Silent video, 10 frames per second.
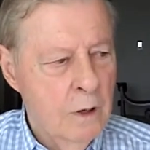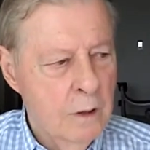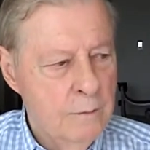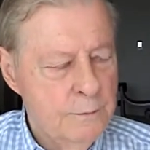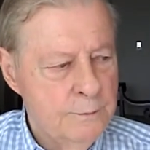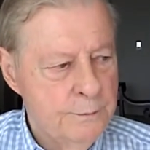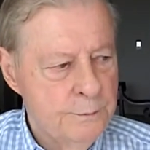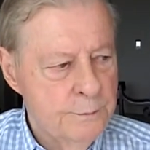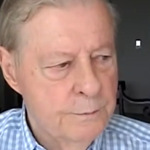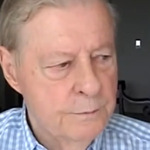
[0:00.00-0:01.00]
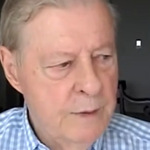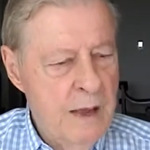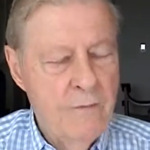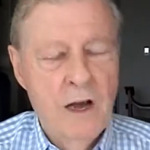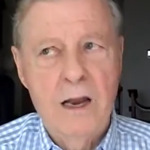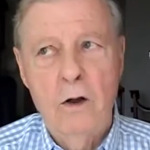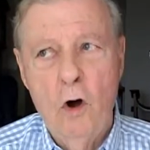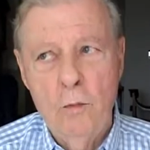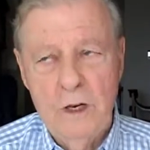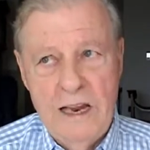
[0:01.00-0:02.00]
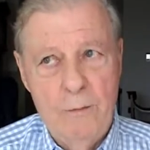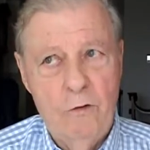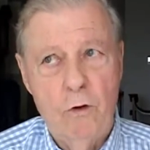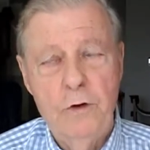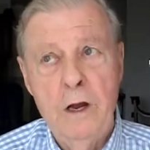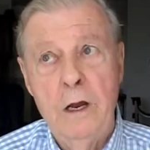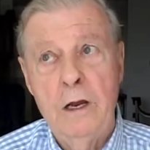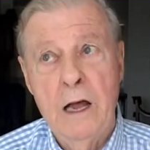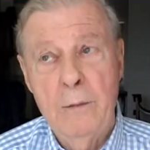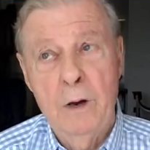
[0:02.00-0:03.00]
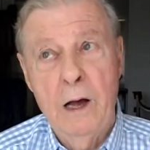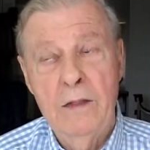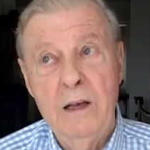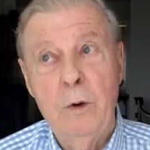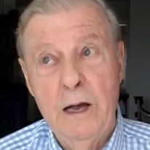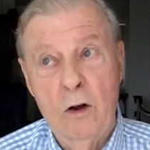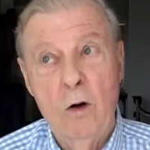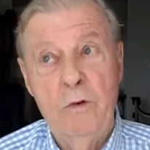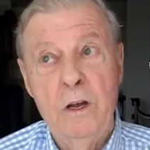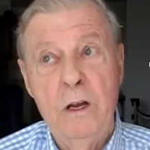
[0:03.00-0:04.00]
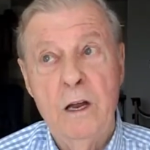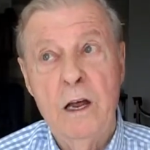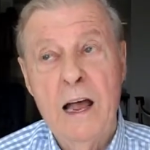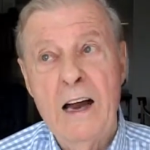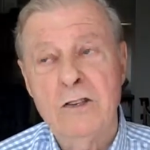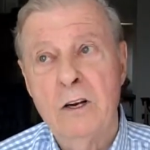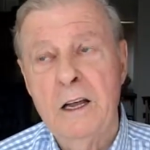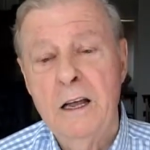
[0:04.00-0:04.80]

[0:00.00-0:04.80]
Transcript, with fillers: Um, we may have gotten home the day before VE Day, but I think we got home VE Day mm-hmm. actually.